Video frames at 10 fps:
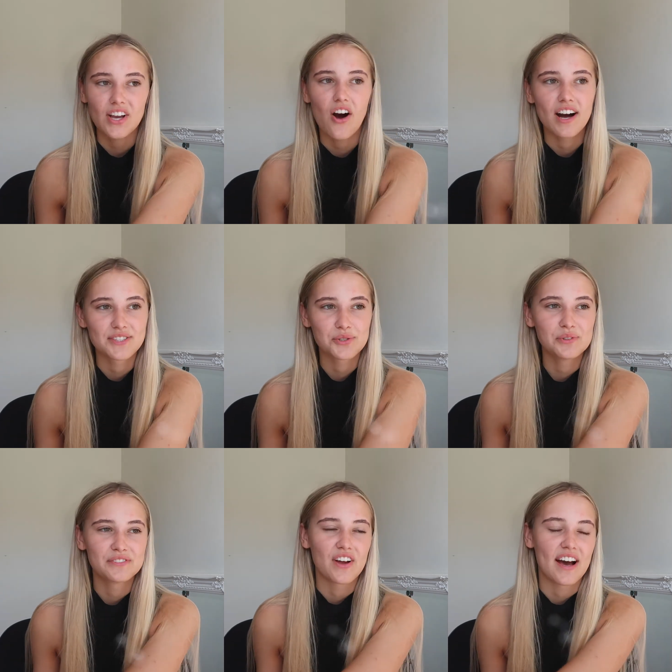I sort
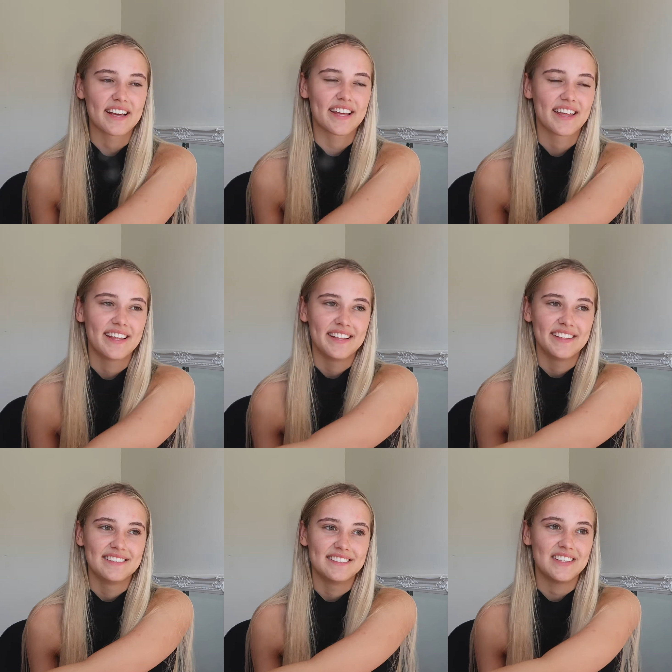of like,
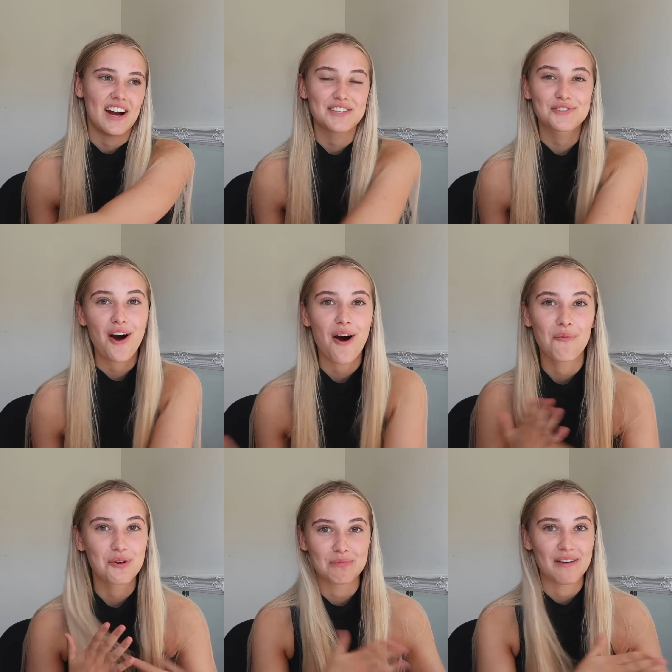I just can't
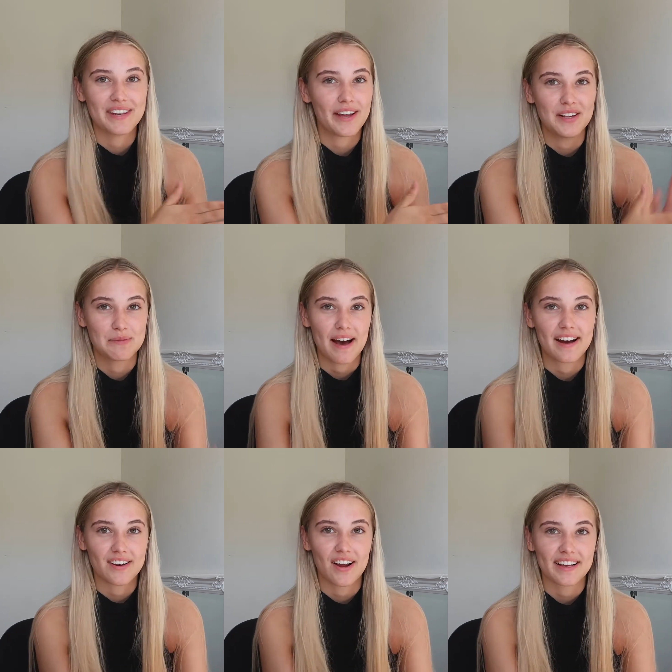watch my videos
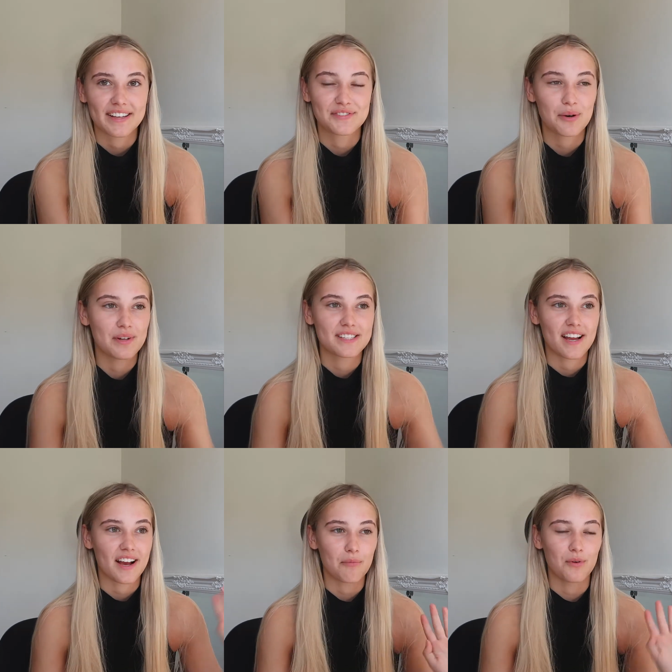back. Like, if someone's
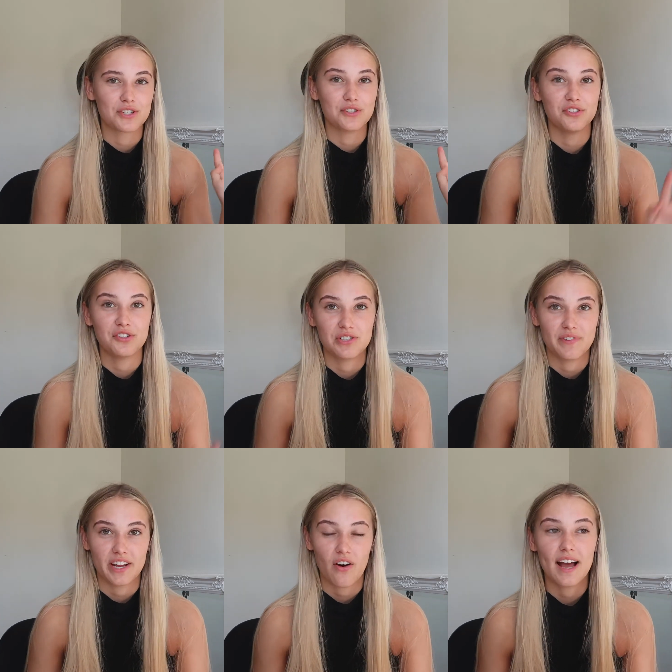like, I'm watching your YouTube
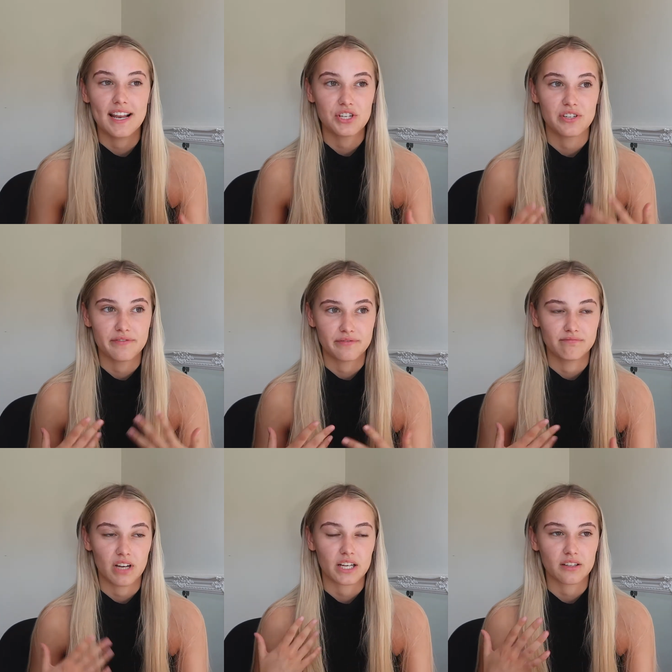video, I literally,
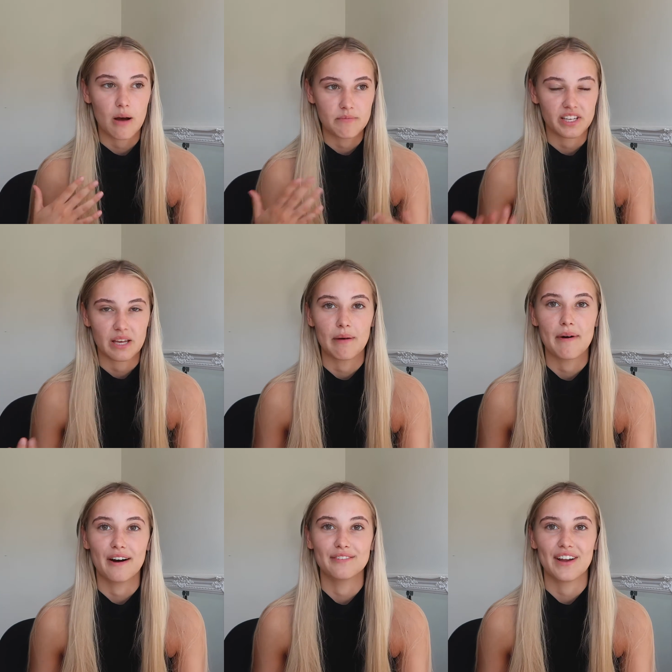like, I'm sick in my
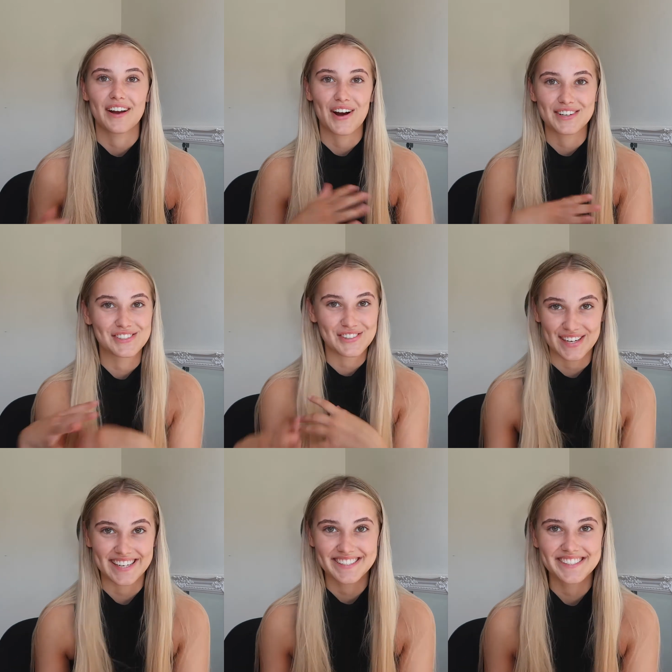mouth. Like, I just
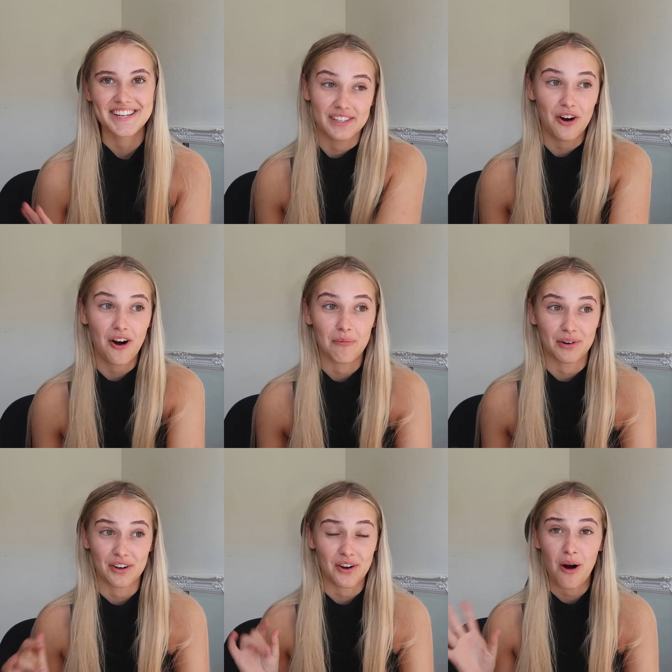cringe, think, oh my
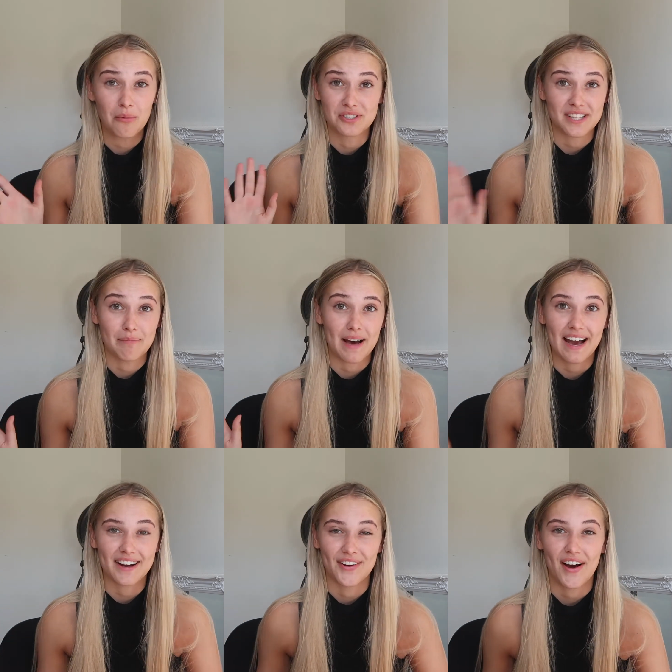god, I can't watch that
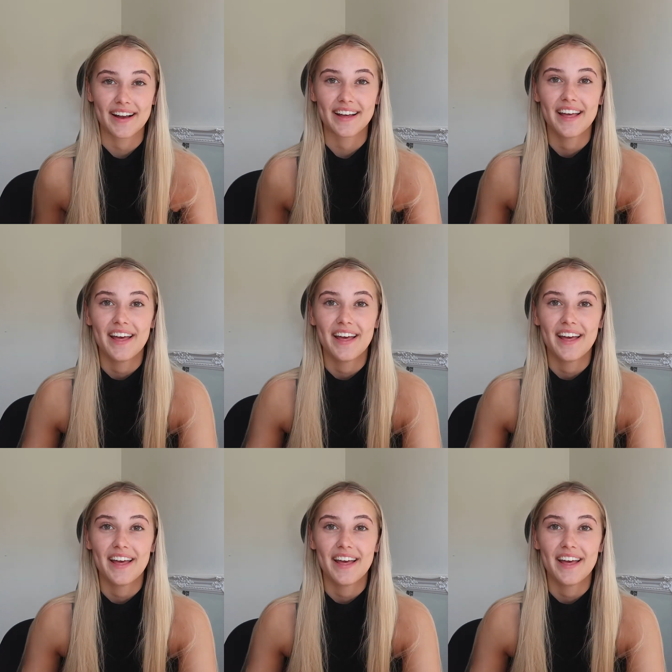back. Like,